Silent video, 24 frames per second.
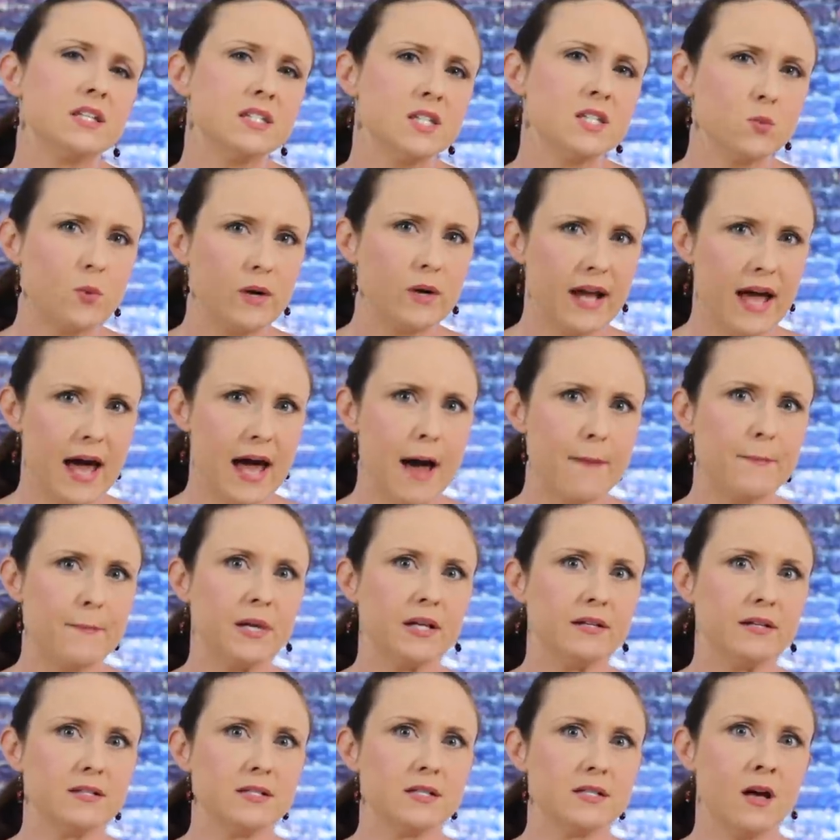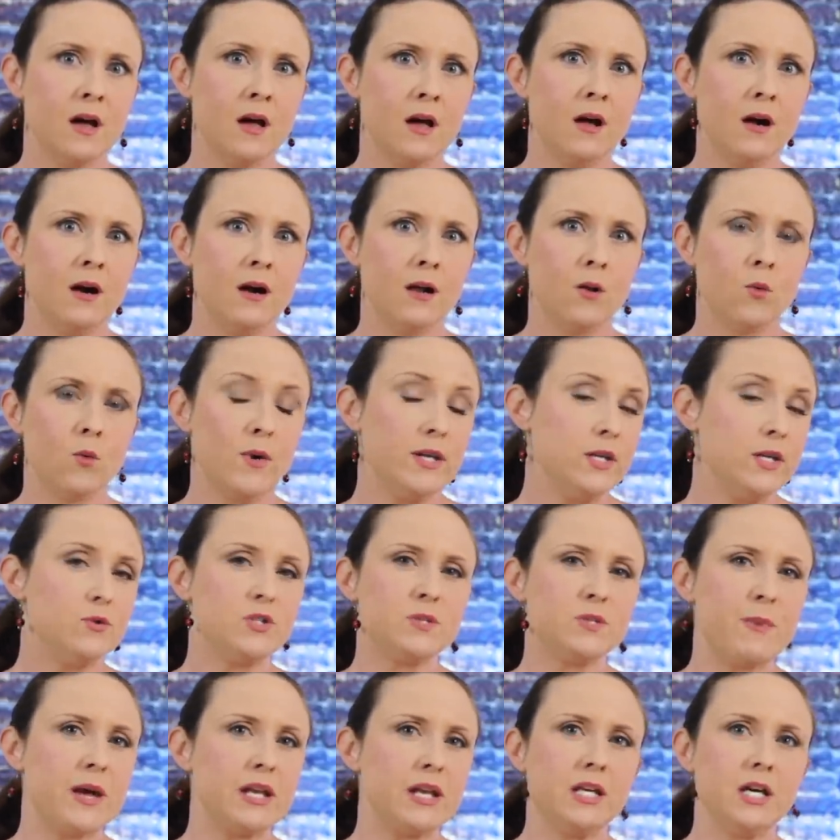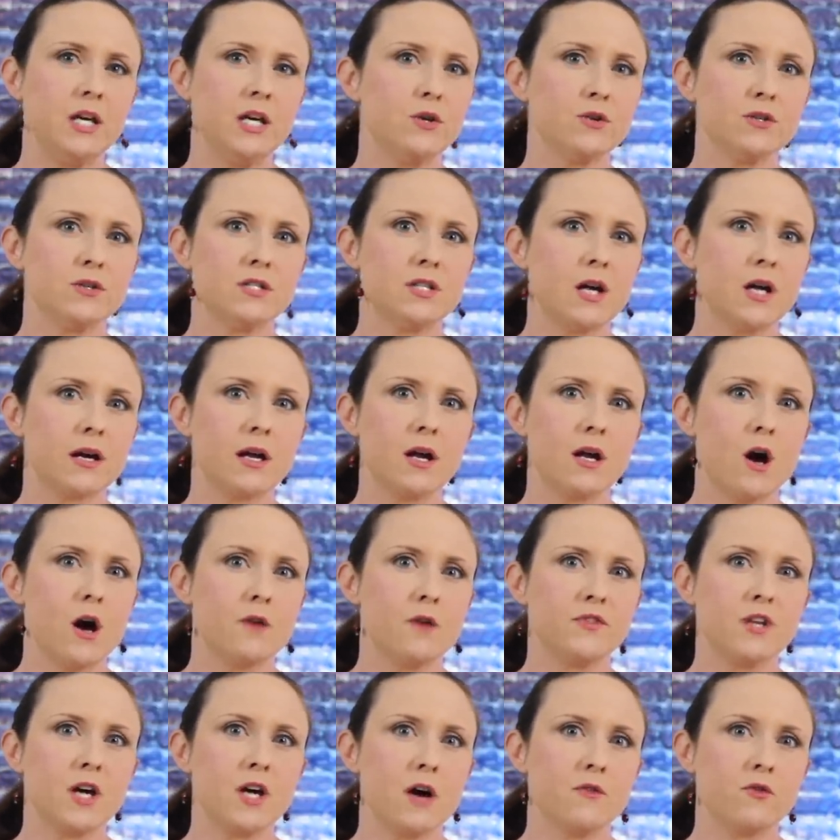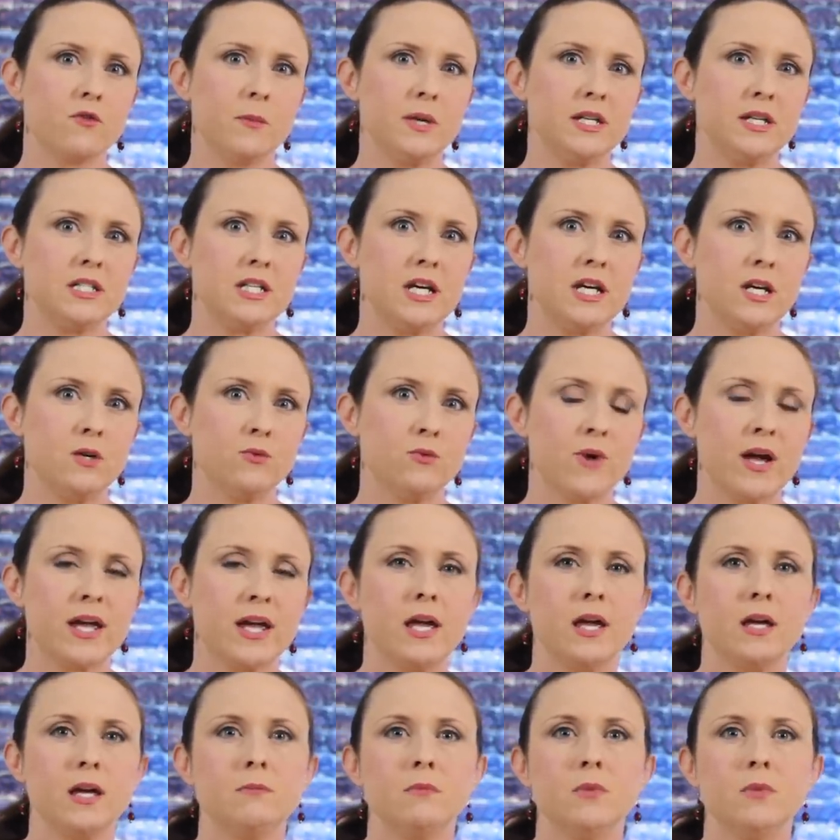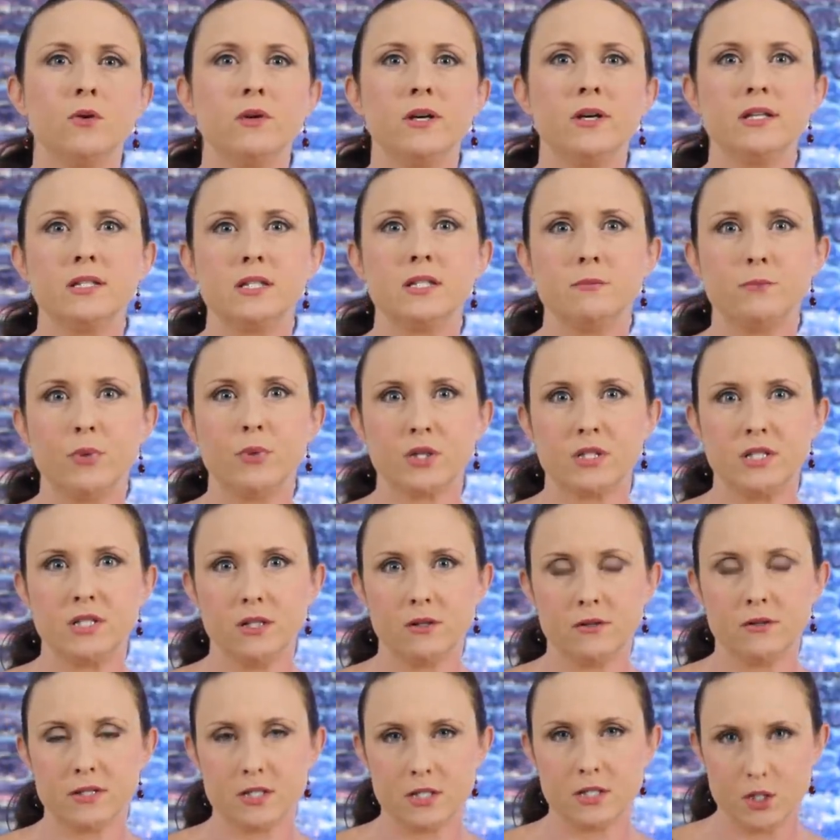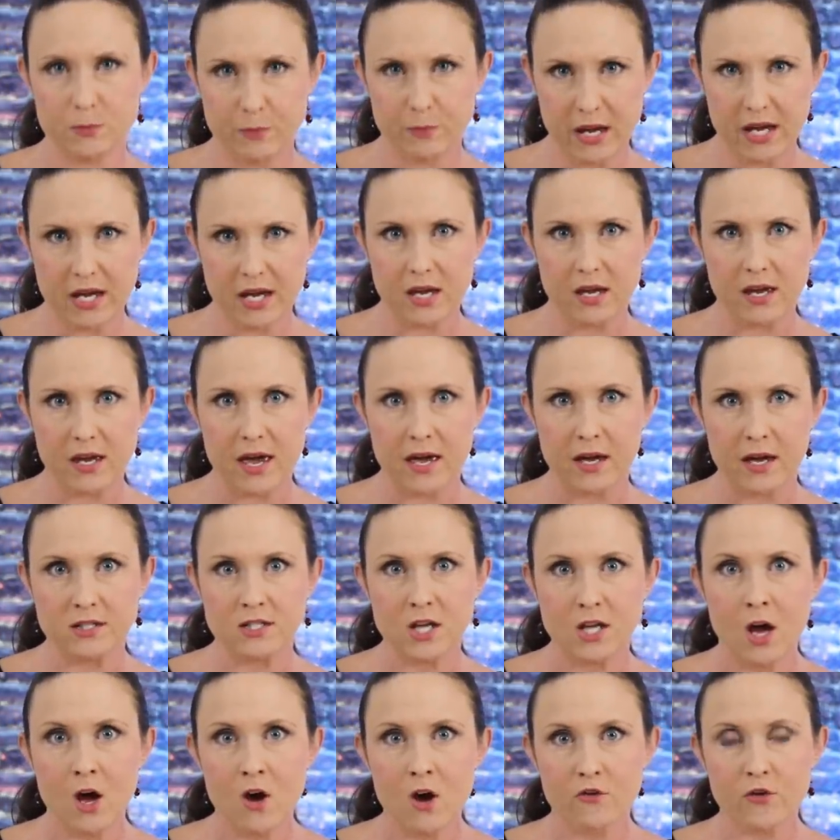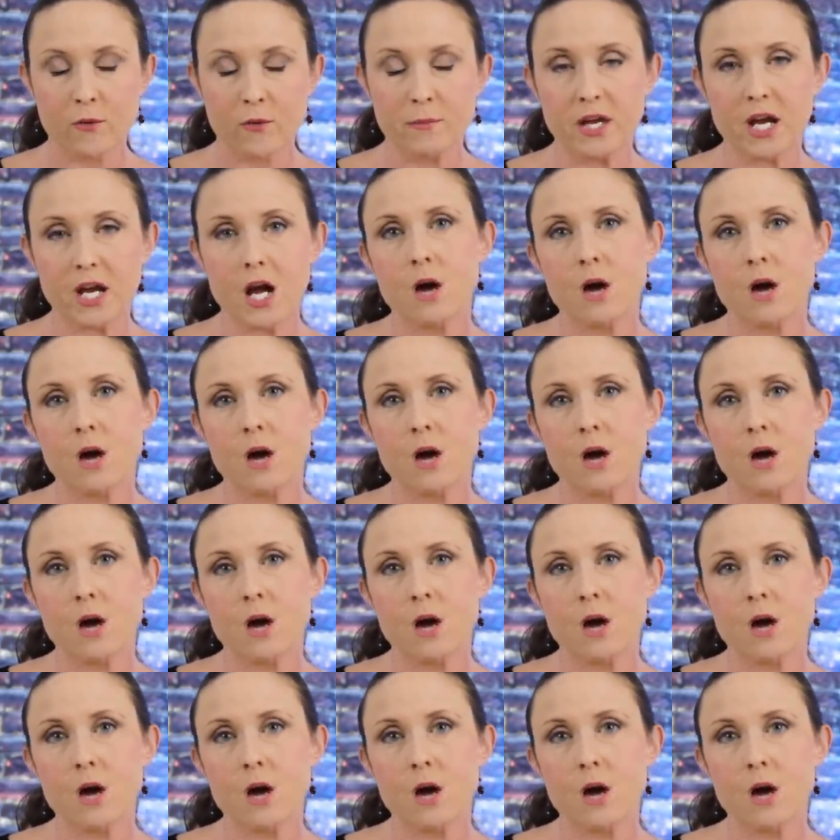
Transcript: this is what happens When you spend years sucking off the government teat, raking in millions in book deals and speaking gigs from the